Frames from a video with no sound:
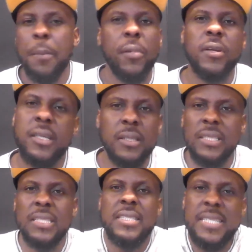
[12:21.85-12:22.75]
But
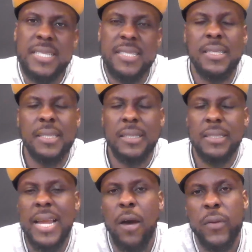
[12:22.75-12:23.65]
this is
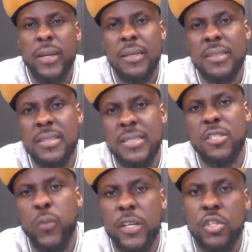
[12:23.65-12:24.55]
now in a
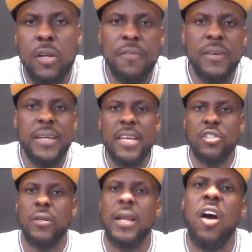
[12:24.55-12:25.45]
situation of a nation.